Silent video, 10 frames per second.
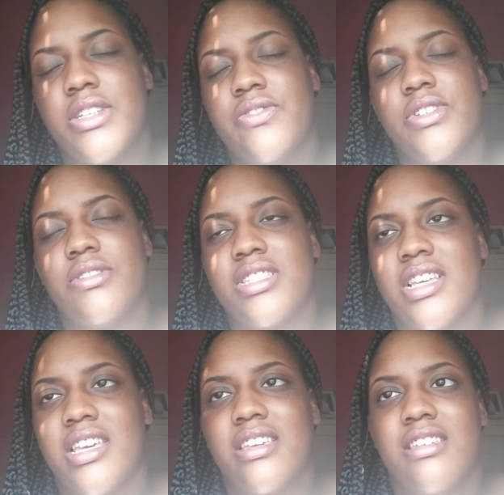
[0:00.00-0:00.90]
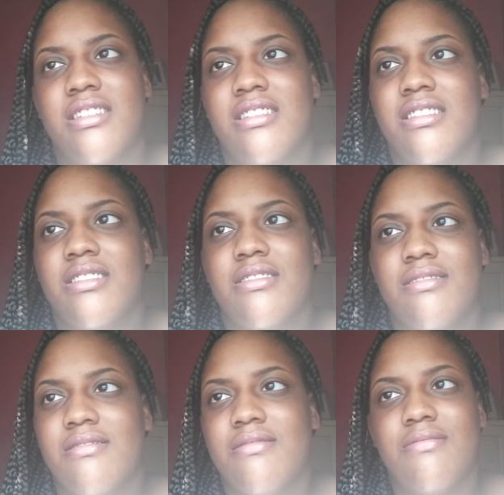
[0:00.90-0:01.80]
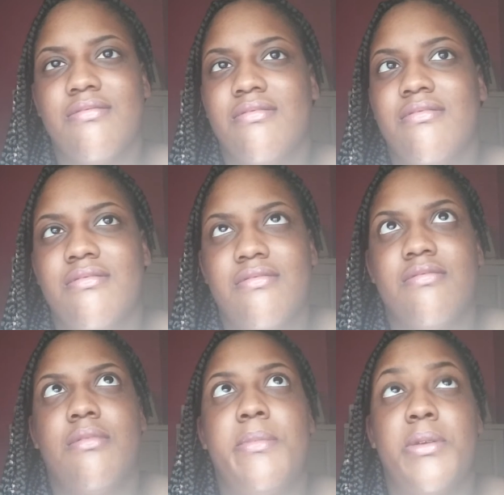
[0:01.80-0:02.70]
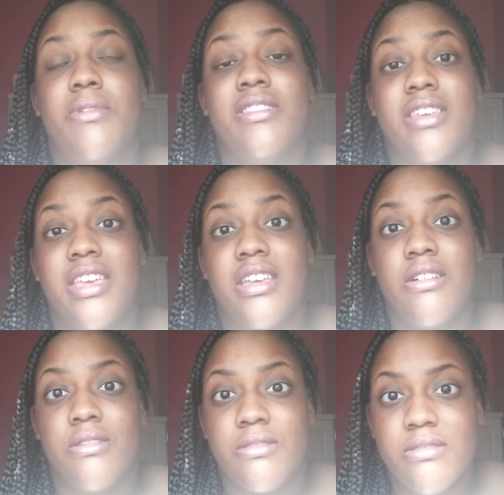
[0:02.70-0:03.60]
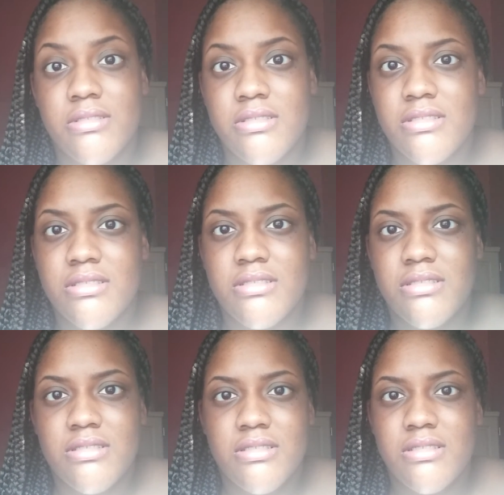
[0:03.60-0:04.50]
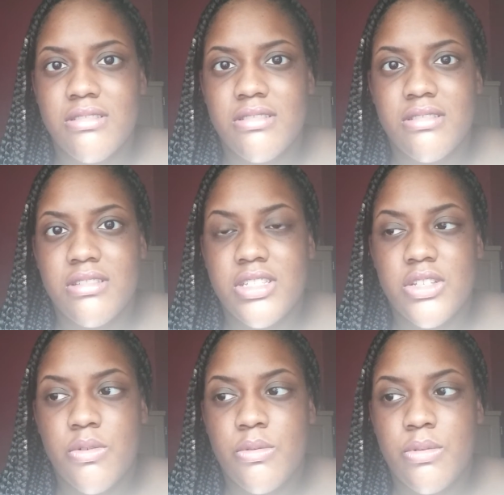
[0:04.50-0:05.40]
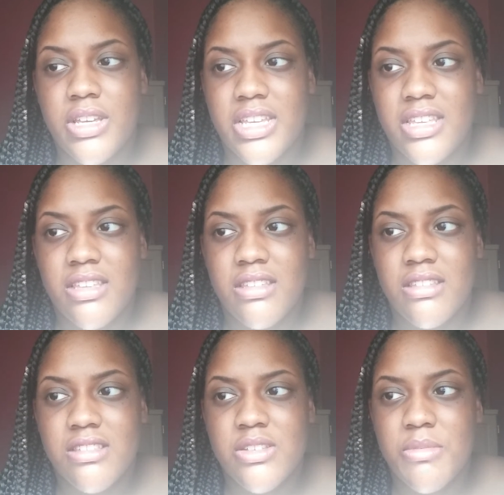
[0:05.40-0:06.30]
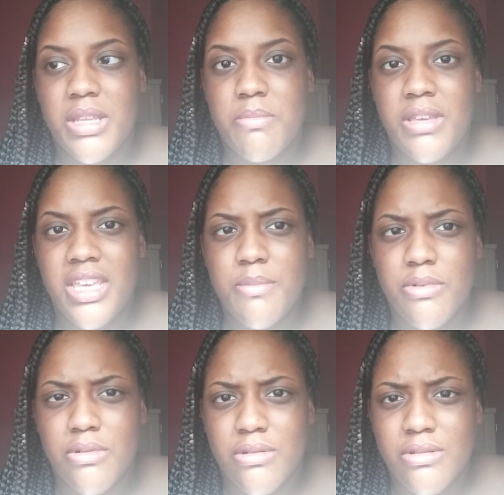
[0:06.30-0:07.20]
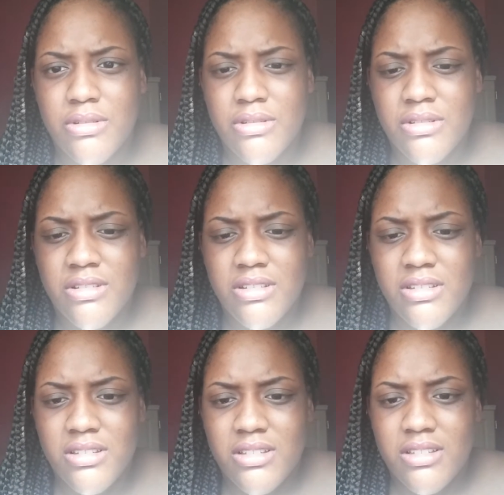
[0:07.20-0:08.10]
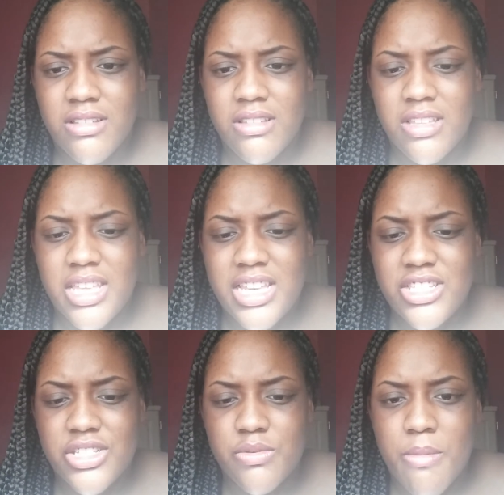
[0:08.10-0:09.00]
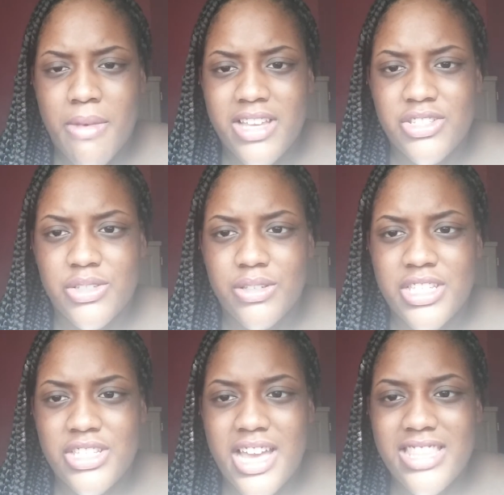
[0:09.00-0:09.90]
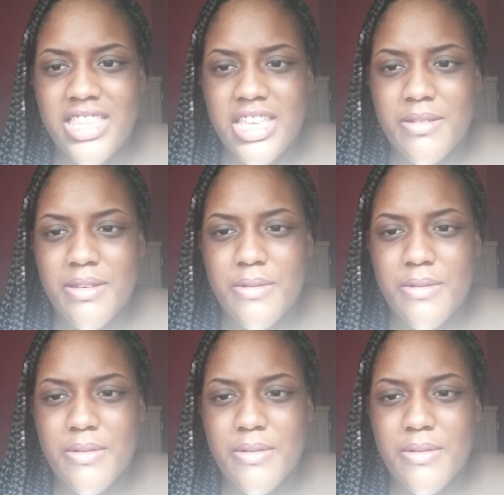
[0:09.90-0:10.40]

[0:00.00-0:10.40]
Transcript: feels like, I mean, what the hell? So quick, so many people, and it just reminds you. I think